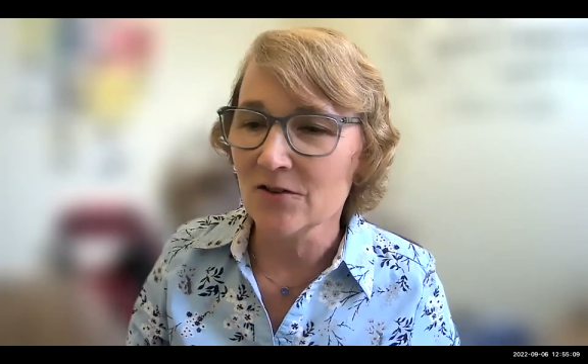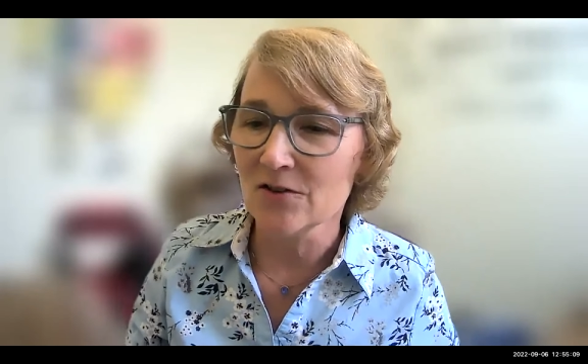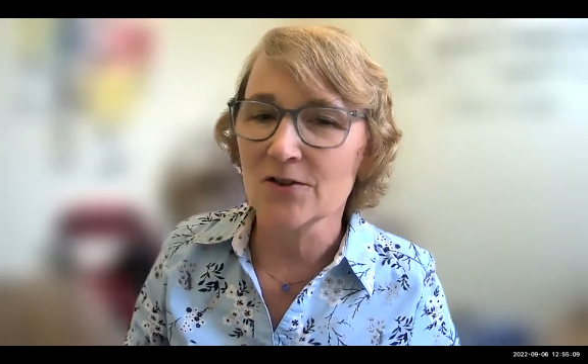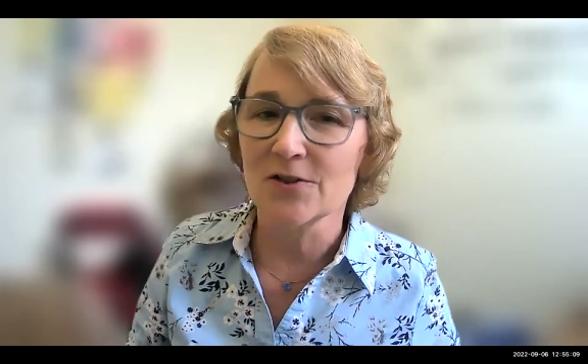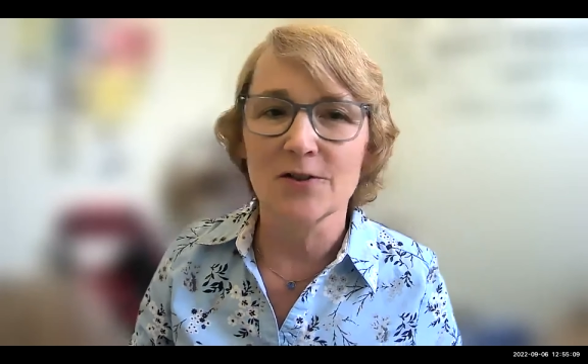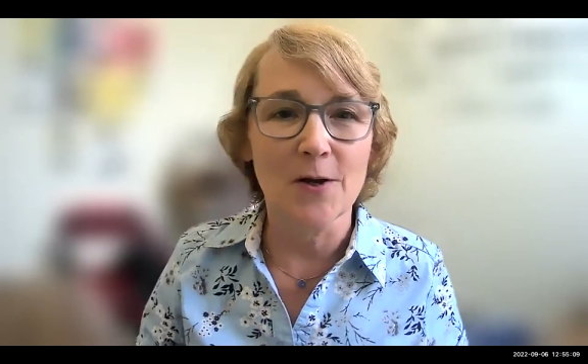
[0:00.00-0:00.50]

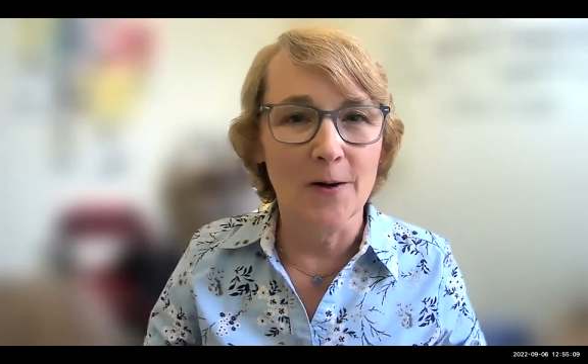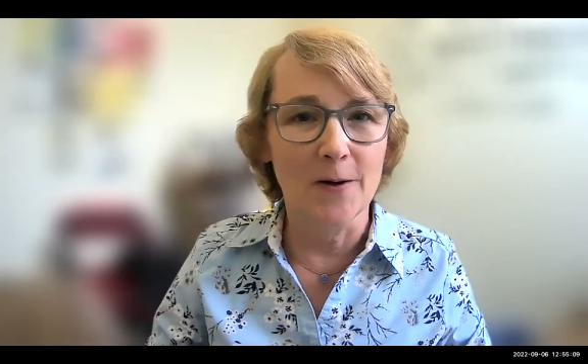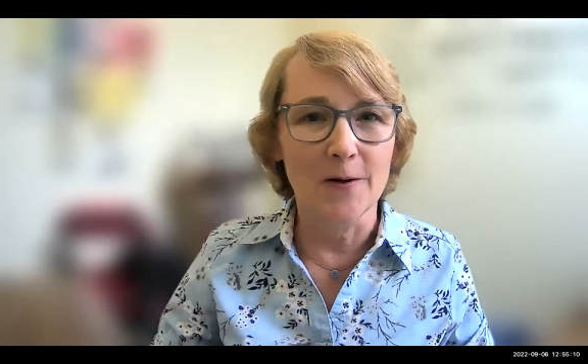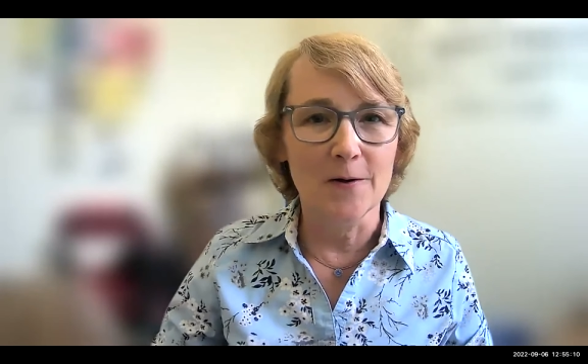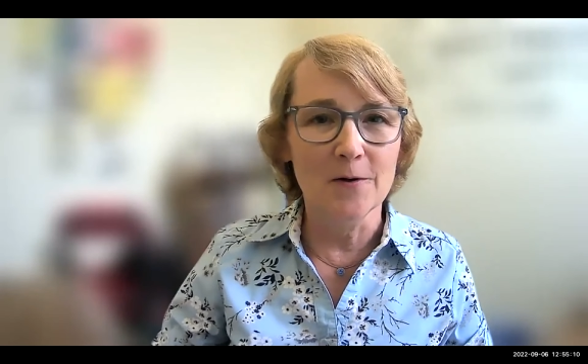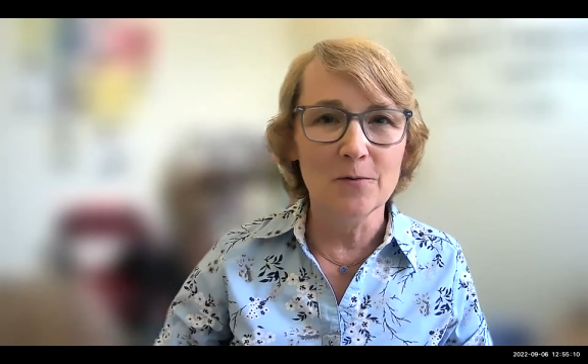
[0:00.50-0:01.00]

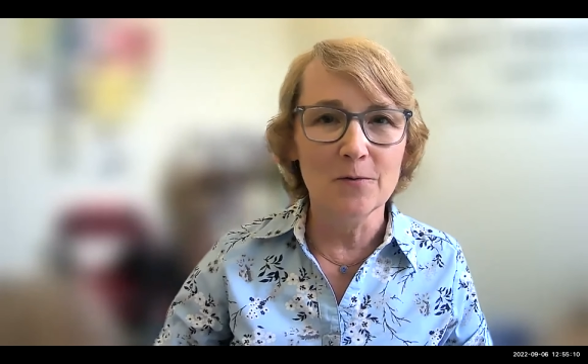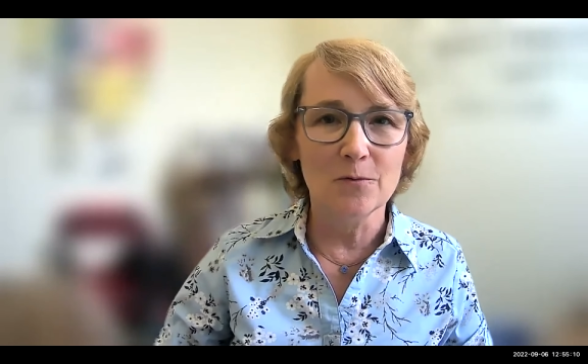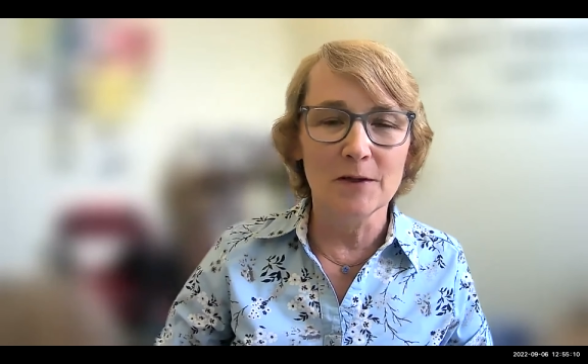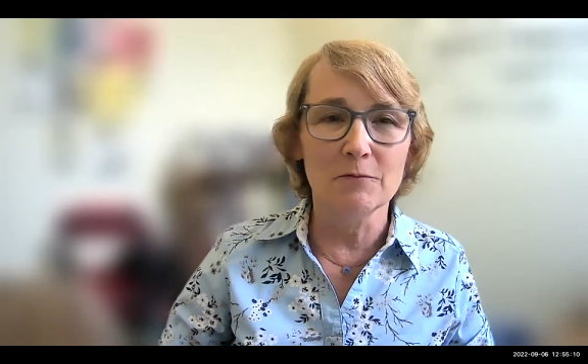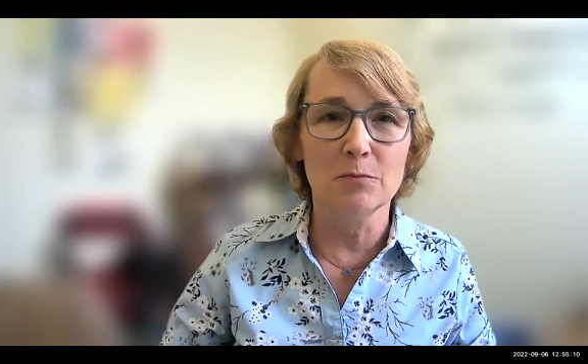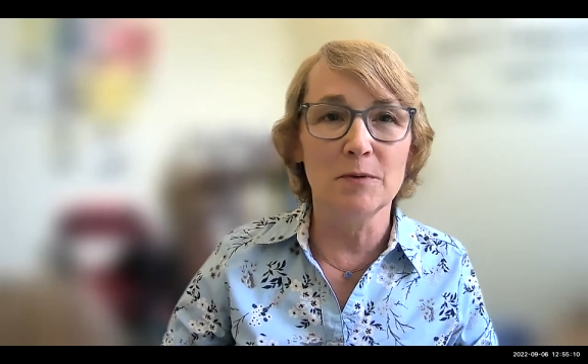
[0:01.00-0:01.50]
So we
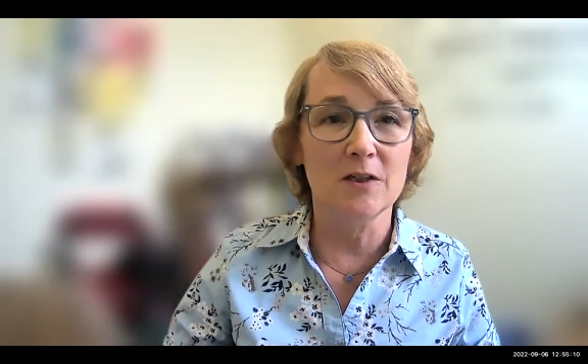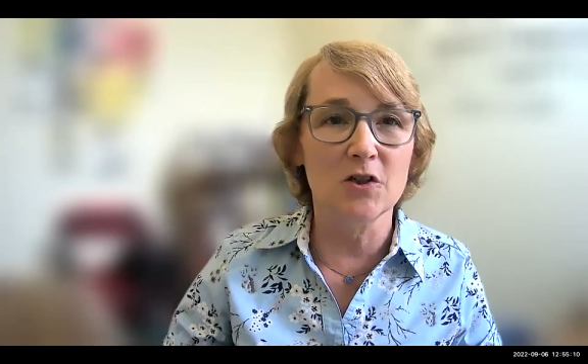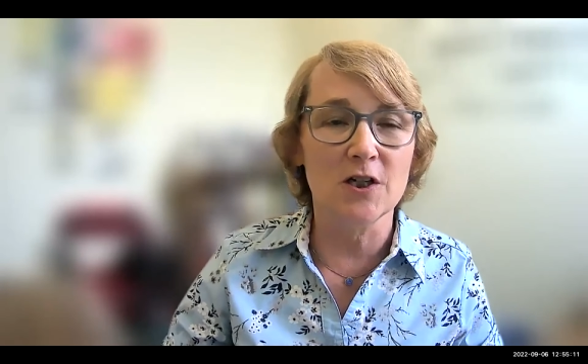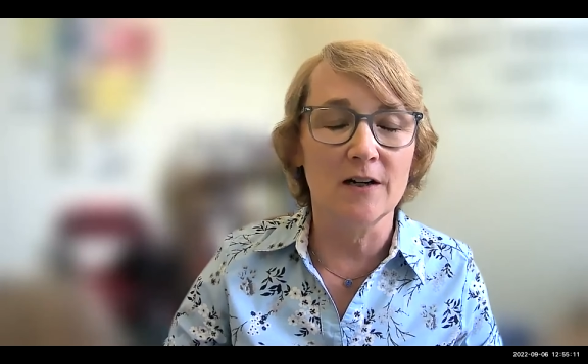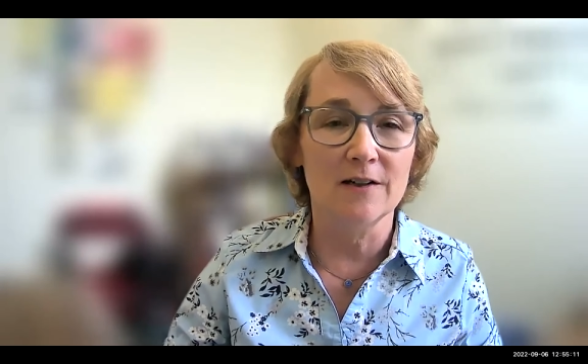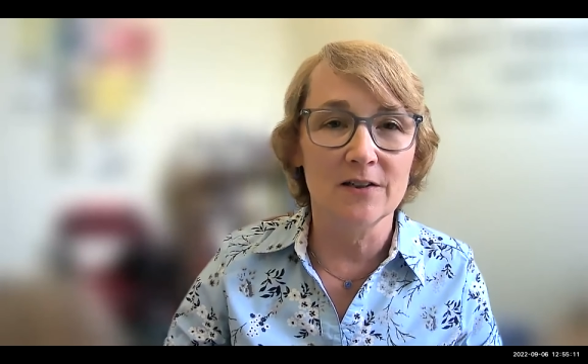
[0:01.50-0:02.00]
will be
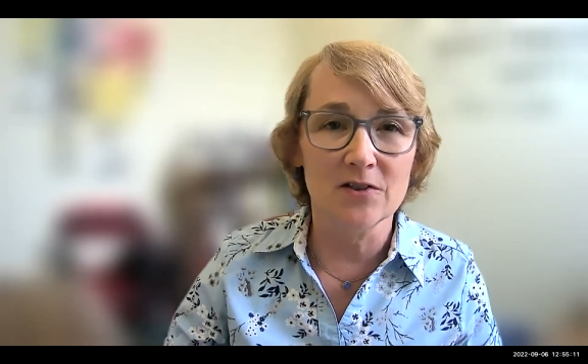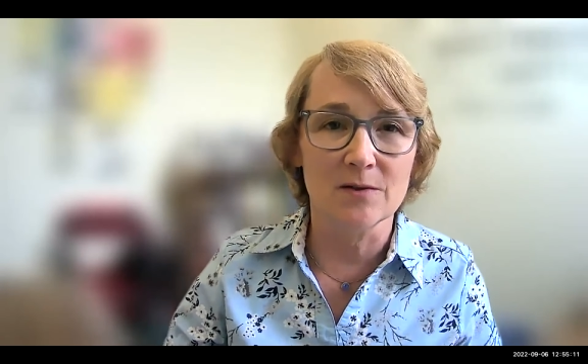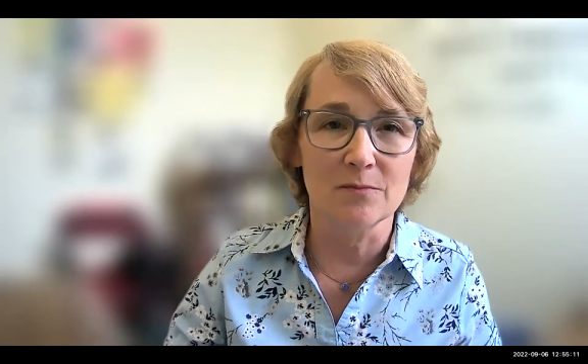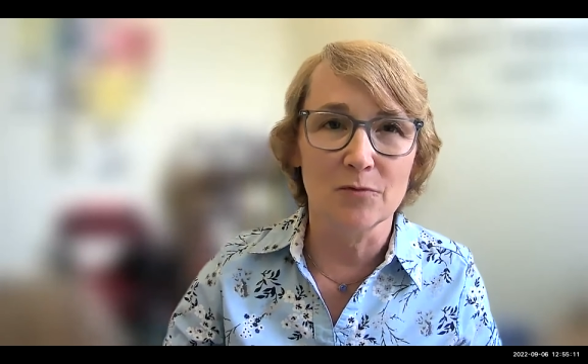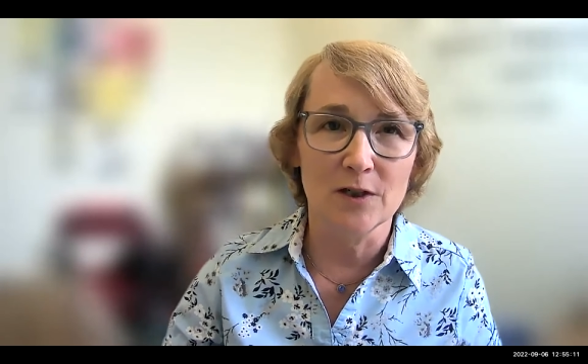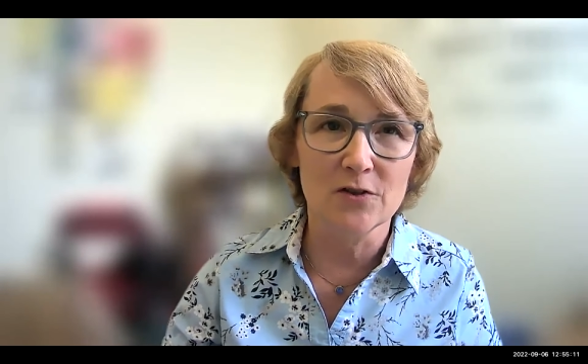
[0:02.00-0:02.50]
sharing
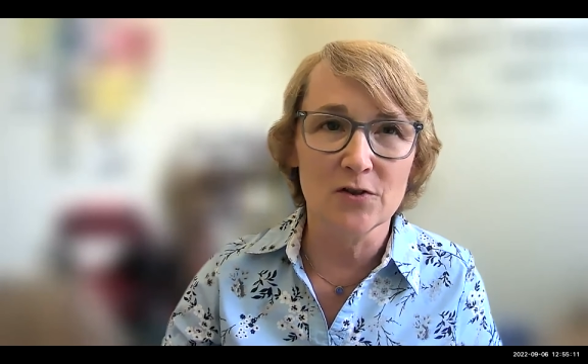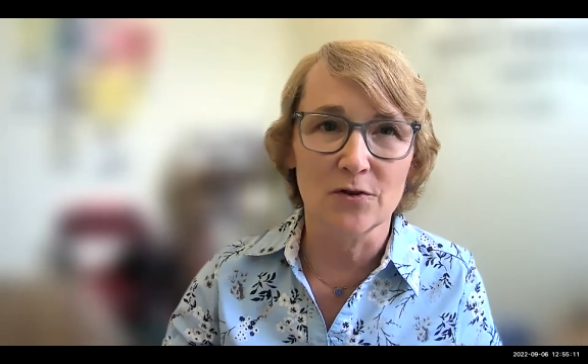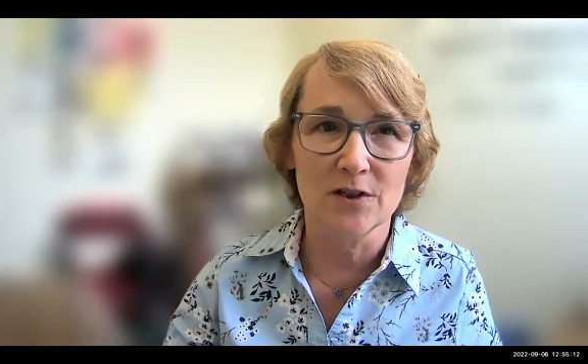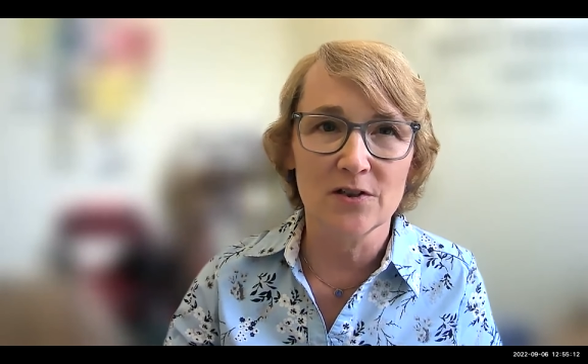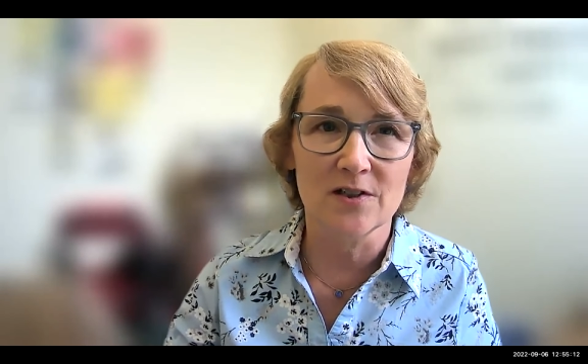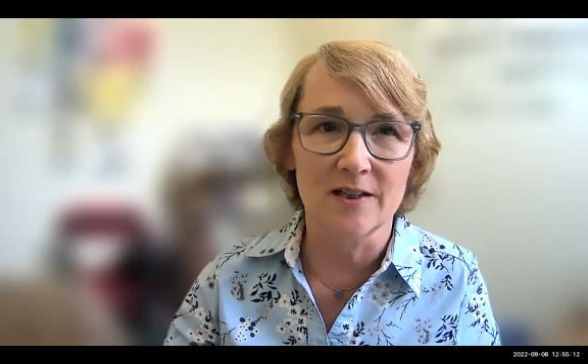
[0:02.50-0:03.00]
some
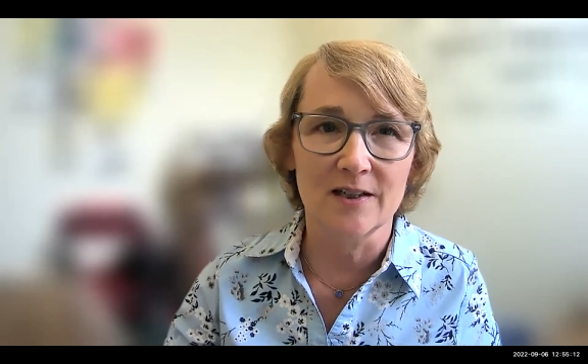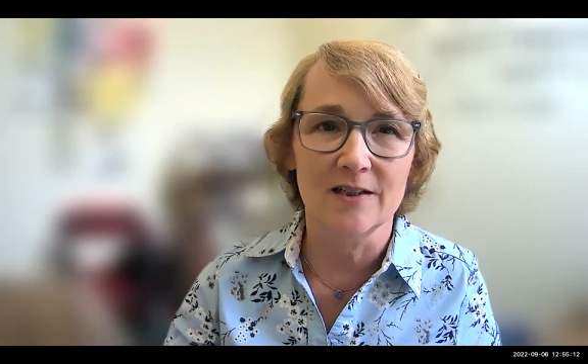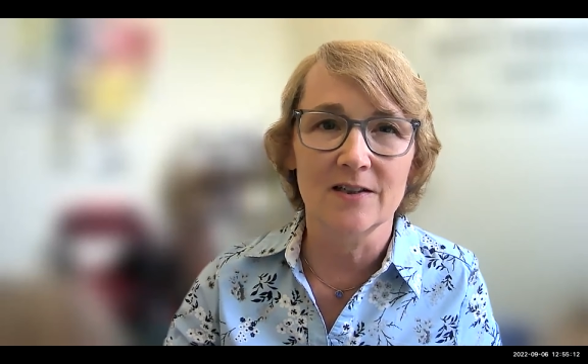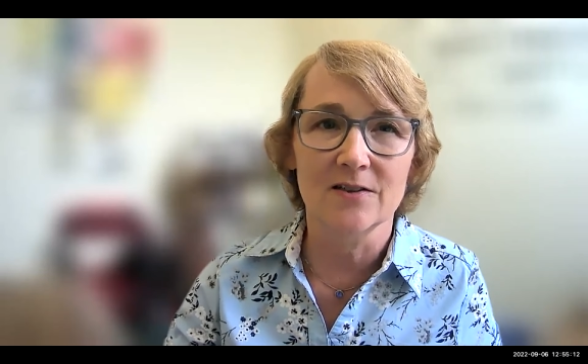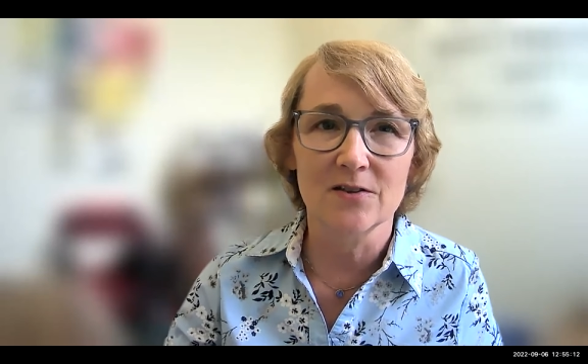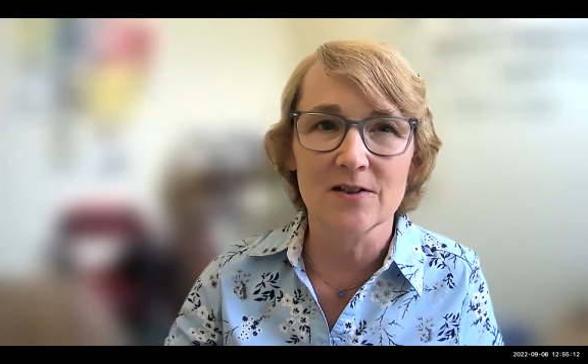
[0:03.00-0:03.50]

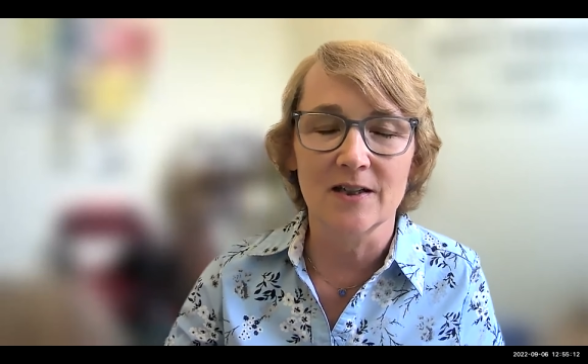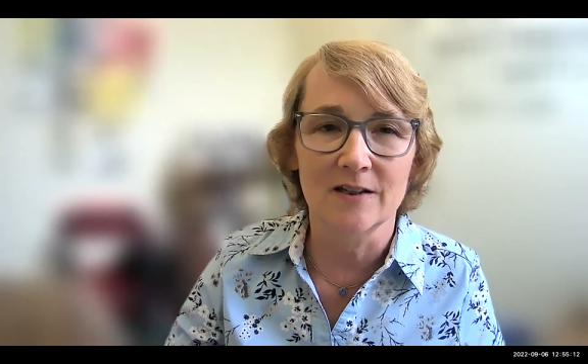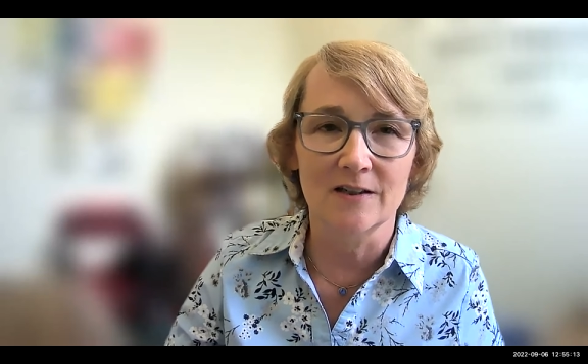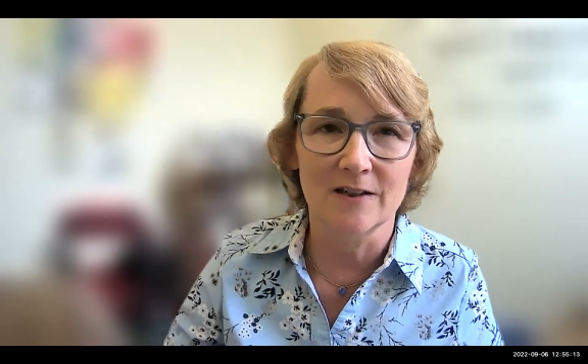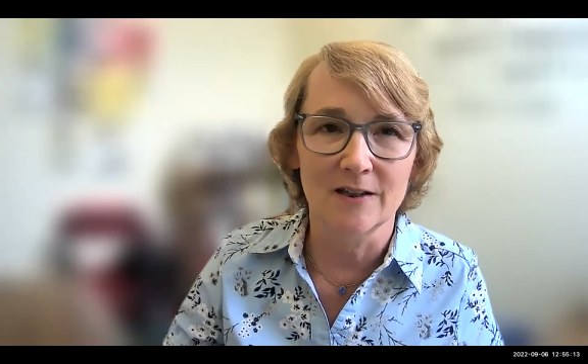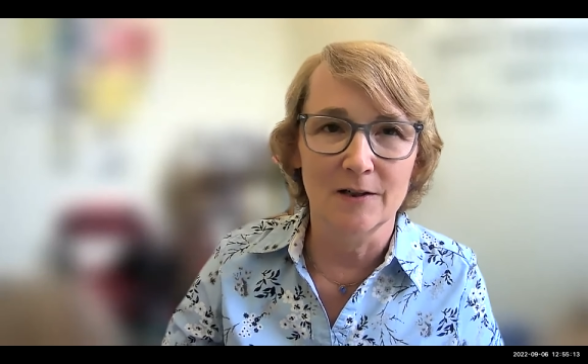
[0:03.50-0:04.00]
resources in
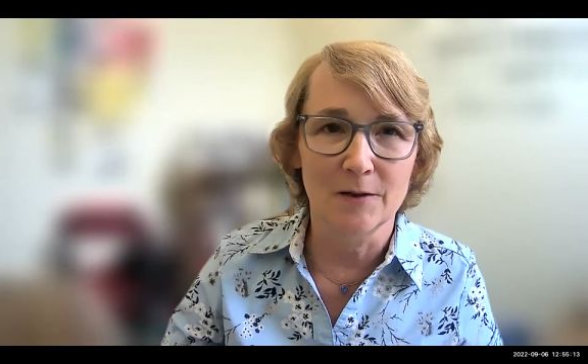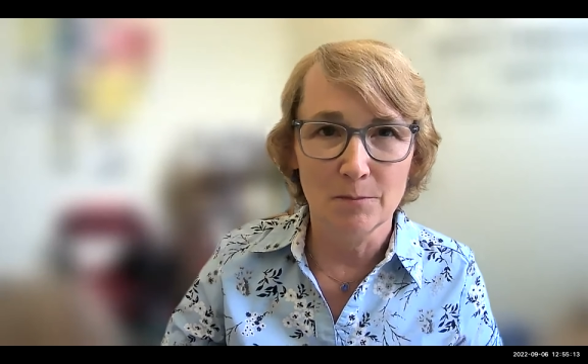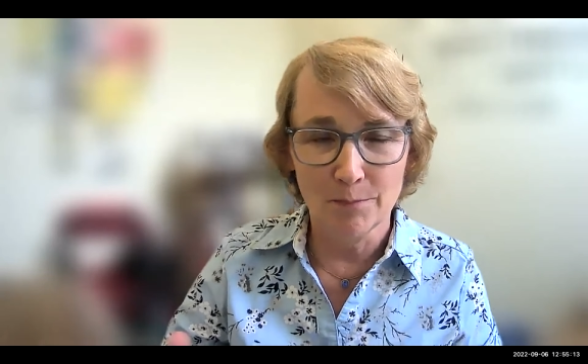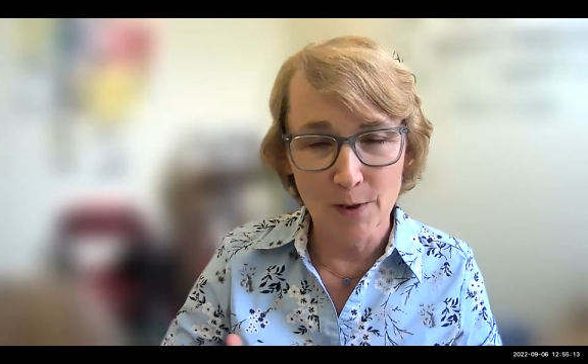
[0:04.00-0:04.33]
our